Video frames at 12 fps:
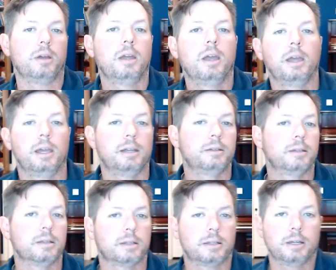into the
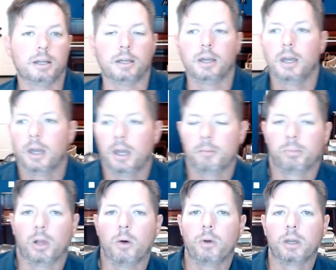city, and
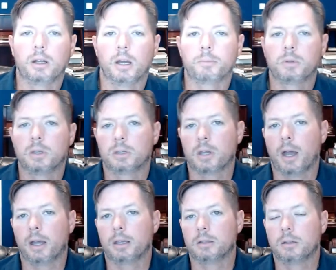blowing it up to the
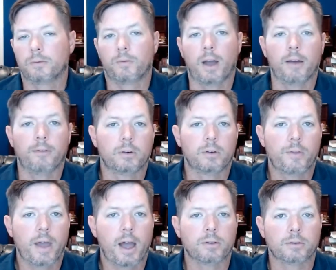size of
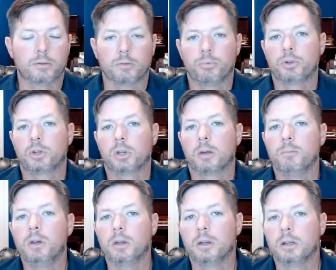500,000 or pushing 1
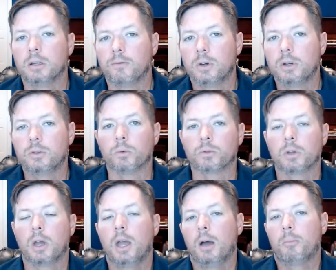million individuals.
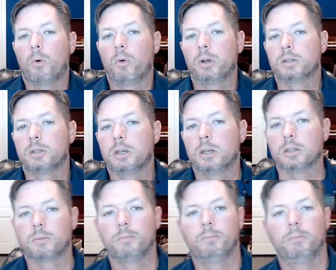Point is this:
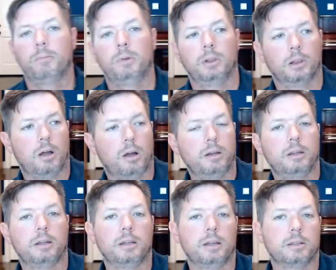
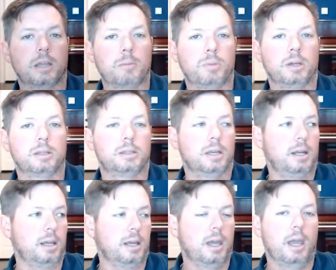London is a big
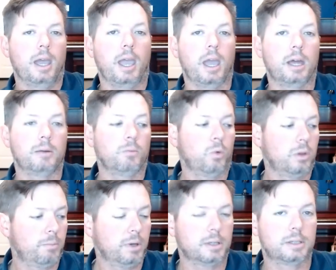city, and with
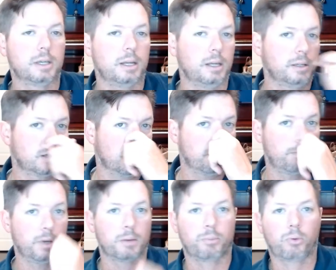big cities come
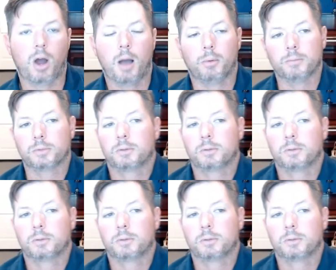big problems.